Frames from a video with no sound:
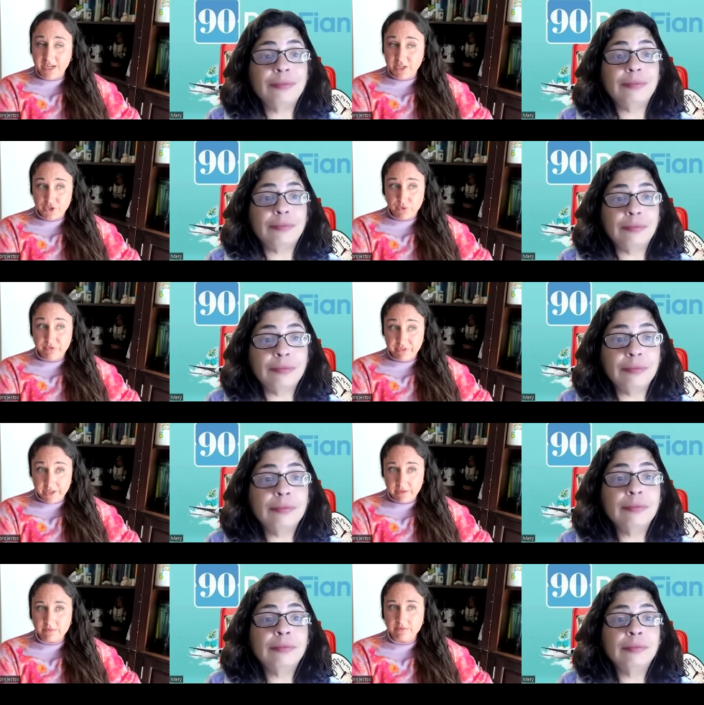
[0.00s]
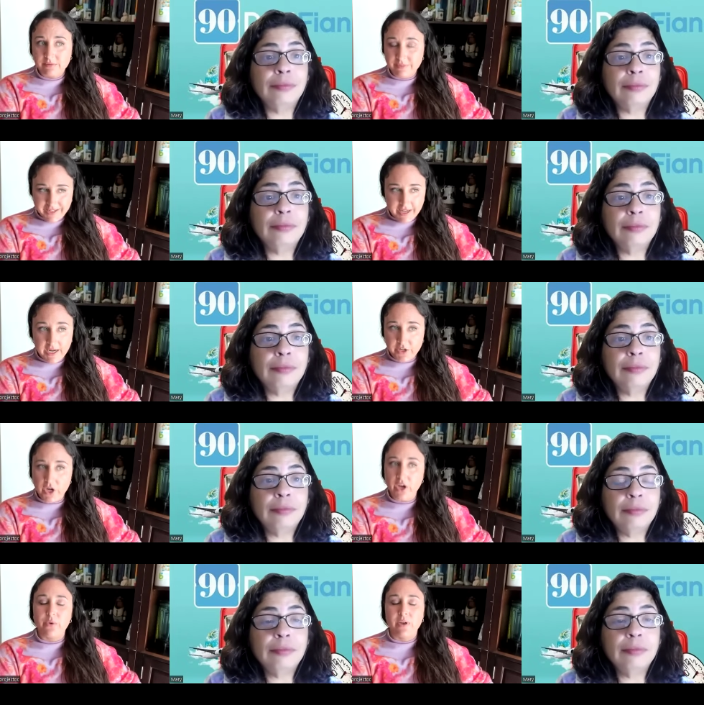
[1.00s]
Speaker 1: I do feel and I
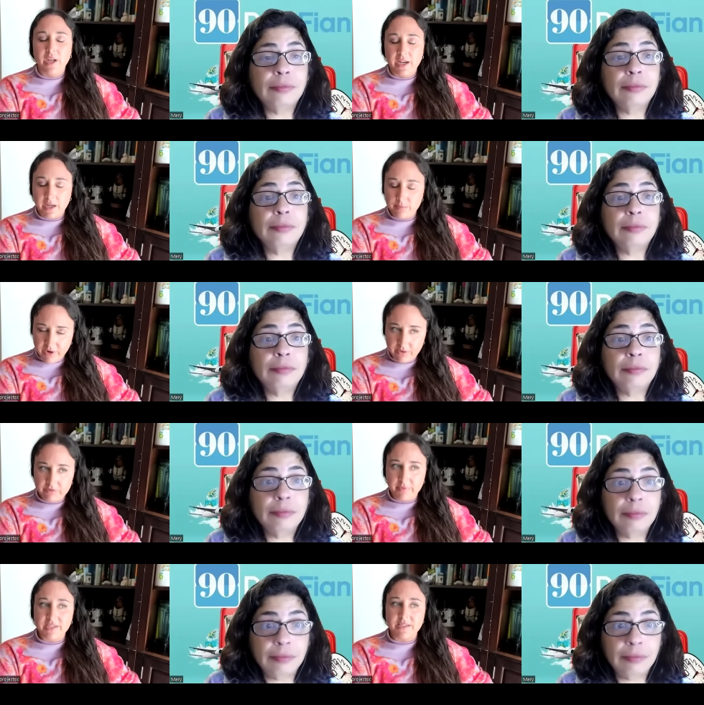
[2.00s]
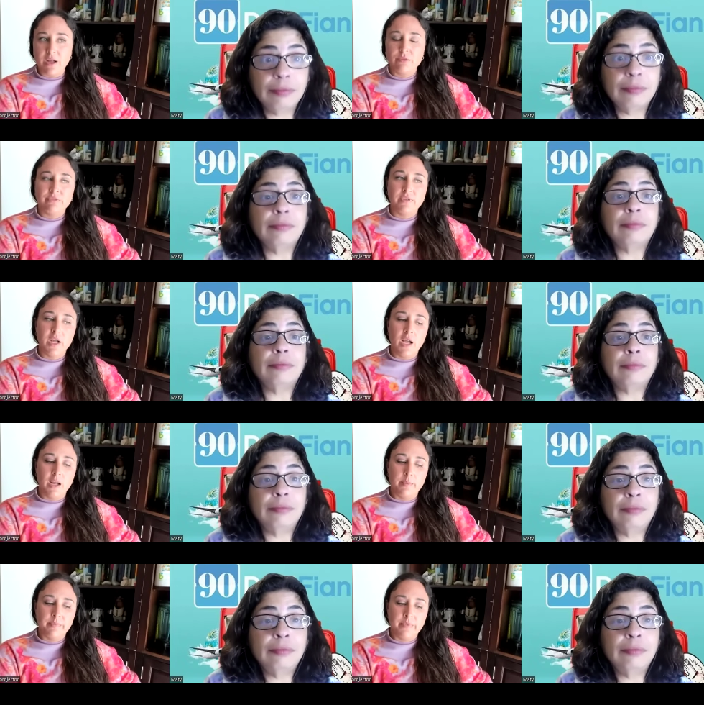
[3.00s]
know and I'm proud of myself.
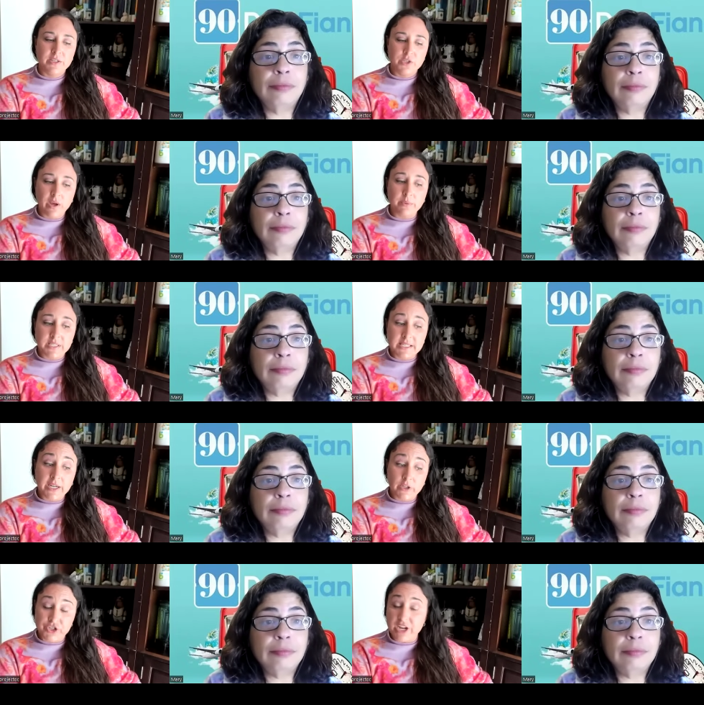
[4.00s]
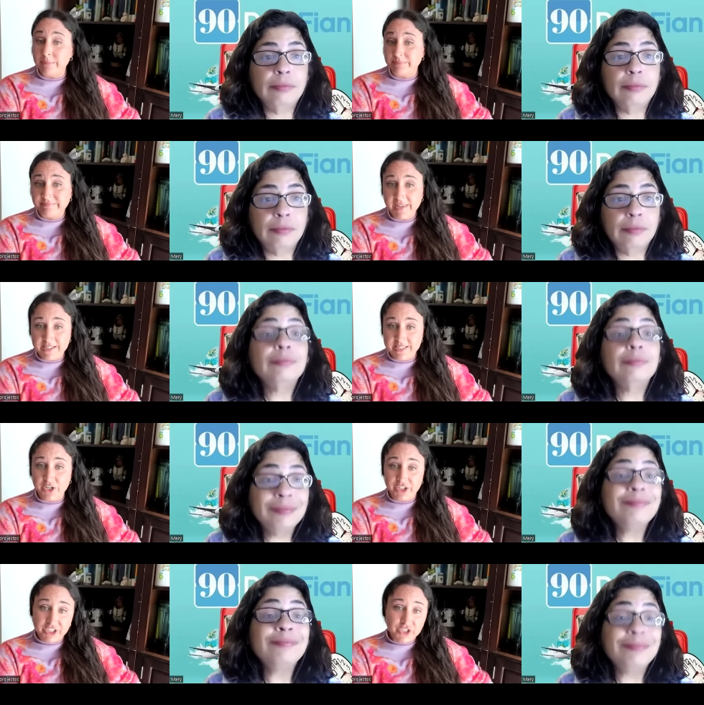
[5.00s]
Um, so I would say, good job. I'd say,
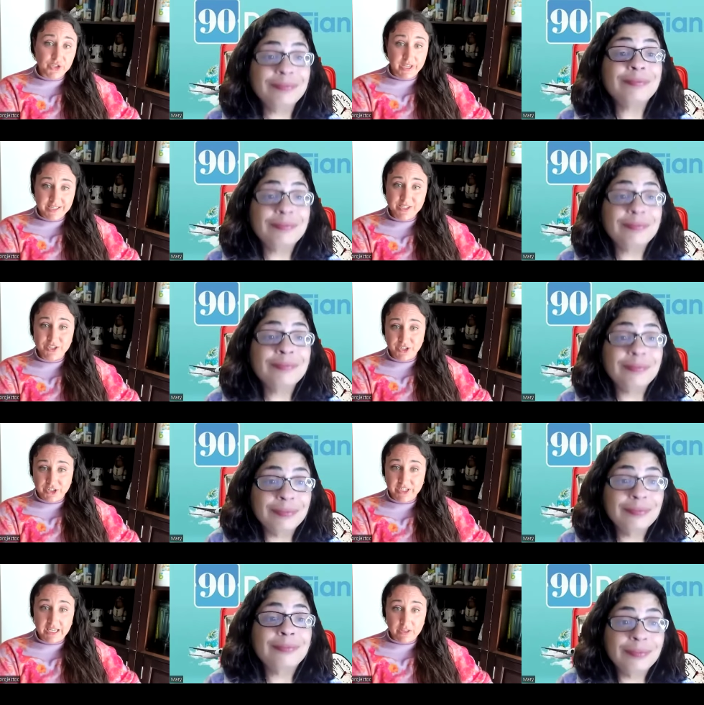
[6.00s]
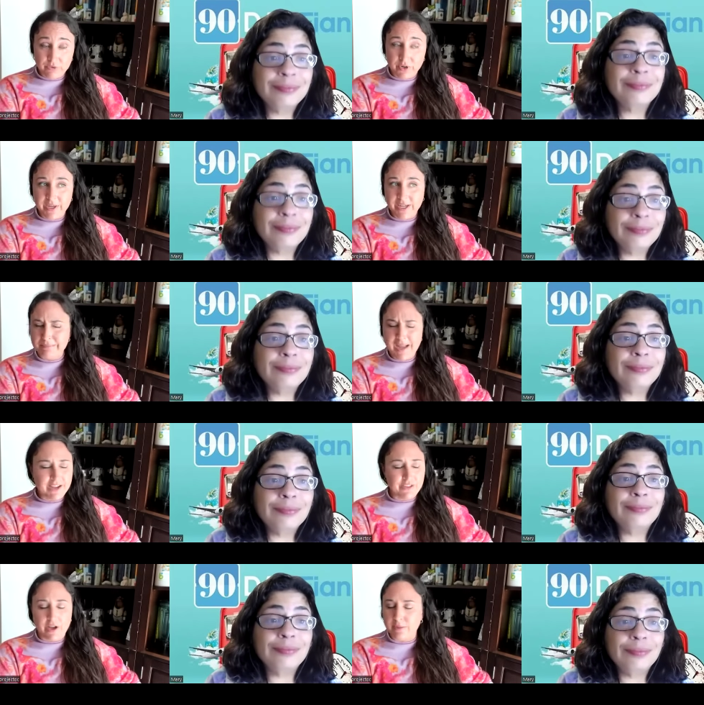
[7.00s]
you're going to do this. You're going to get through it. I
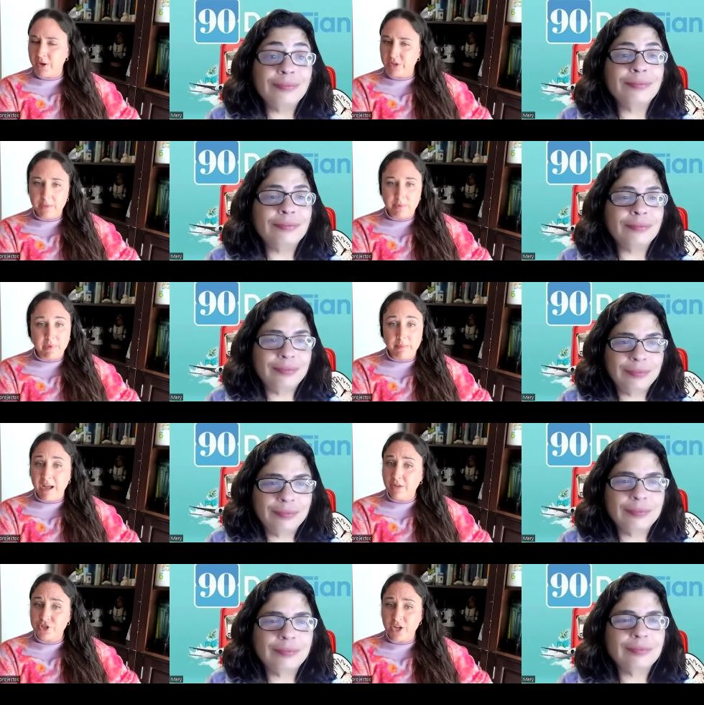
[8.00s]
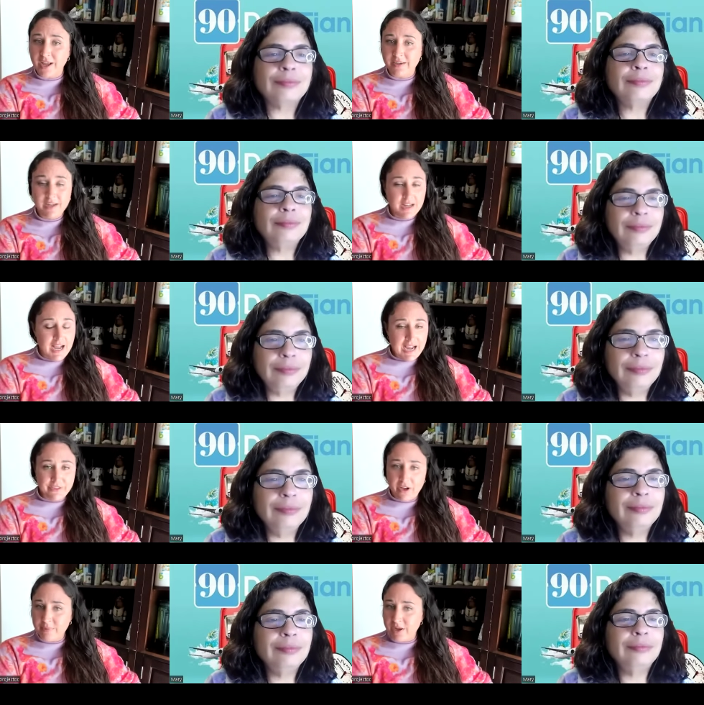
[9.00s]
thought about keeping my mouth shut. I
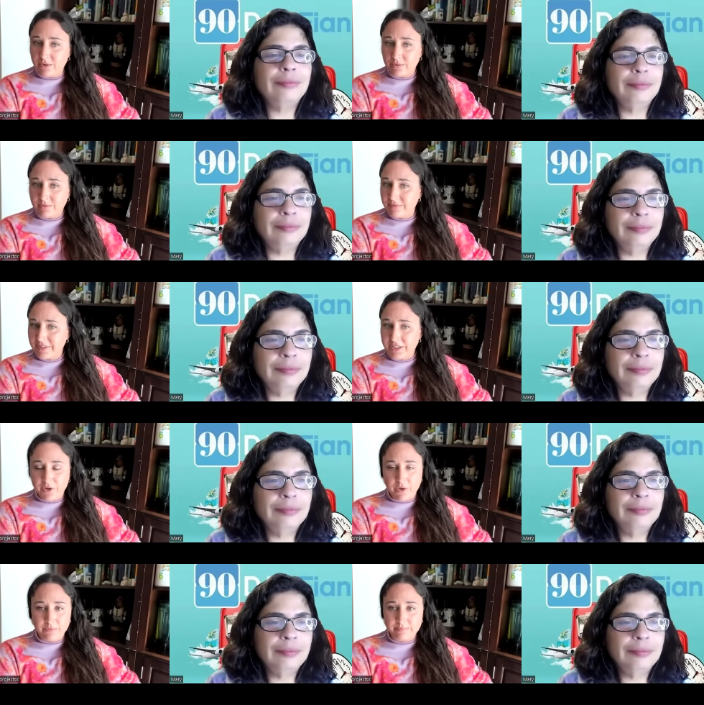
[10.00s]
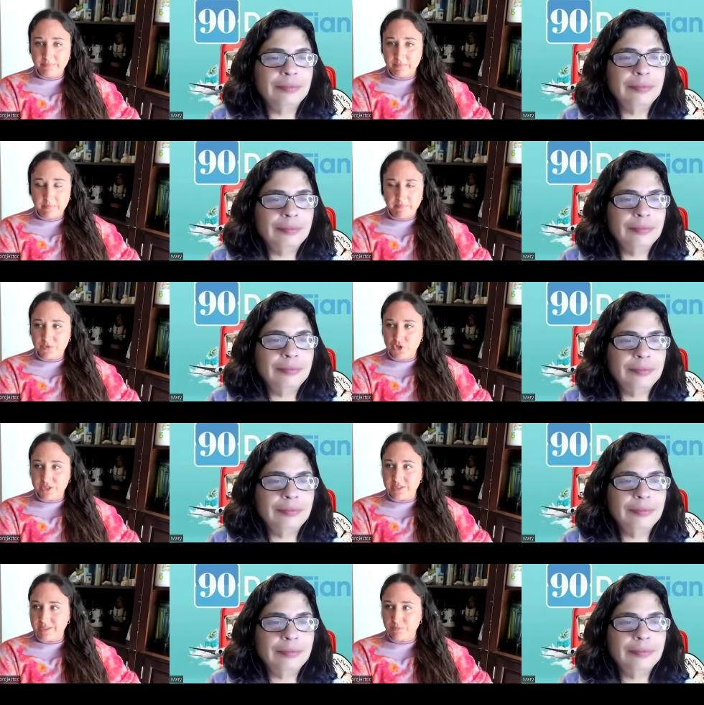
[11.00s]
thought about, you know,
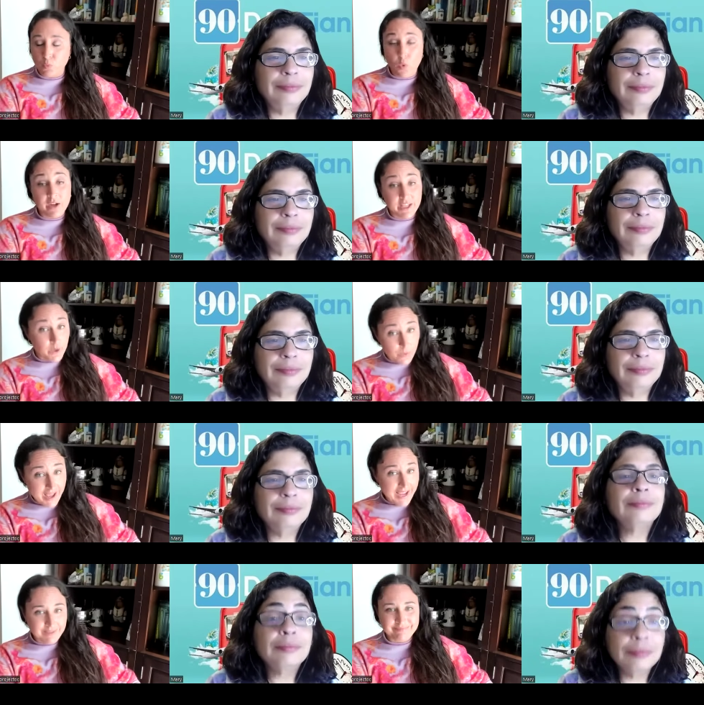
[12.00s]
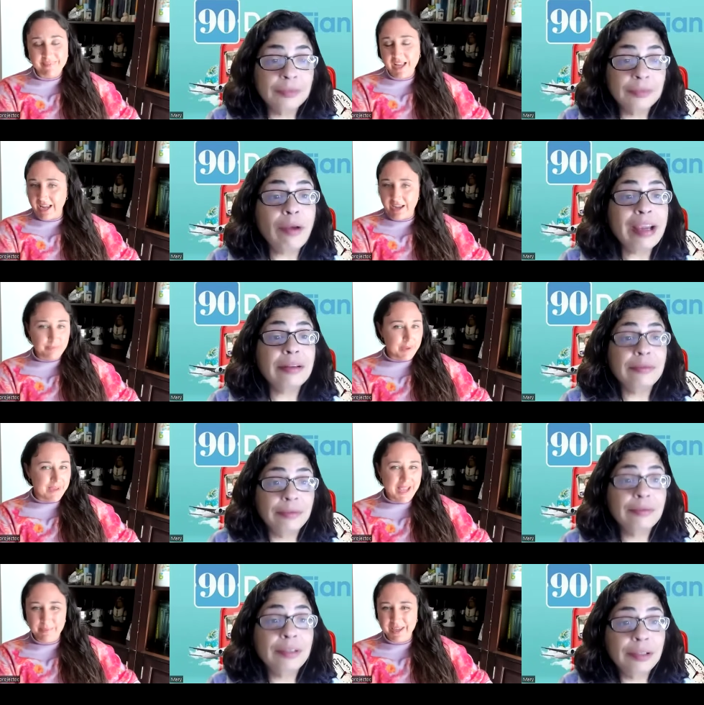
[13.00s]
just walking away. I have right. my
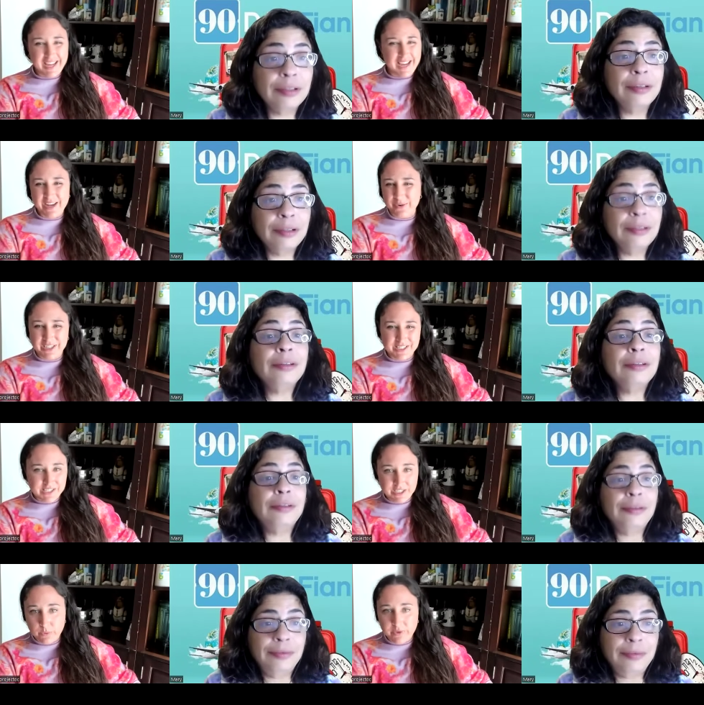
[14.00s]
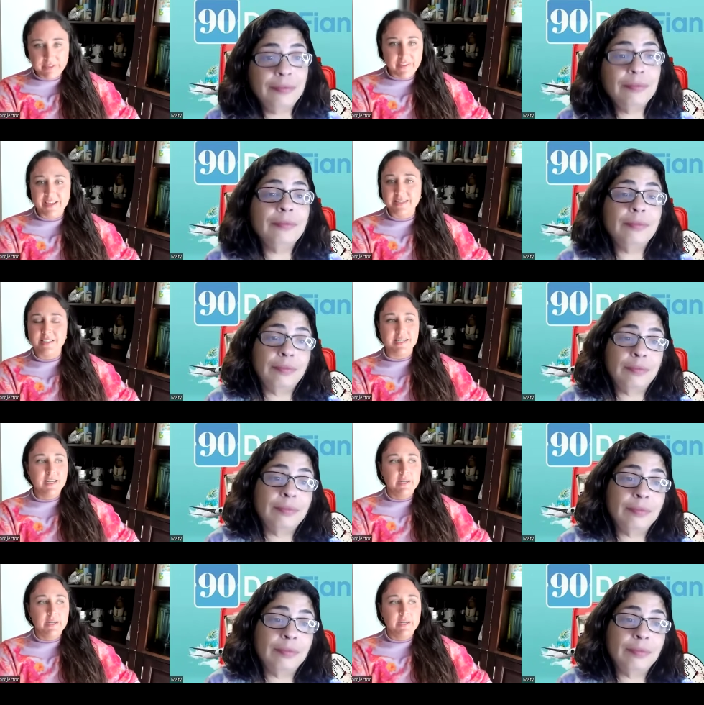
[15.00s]
baby. I don't need to deal with this.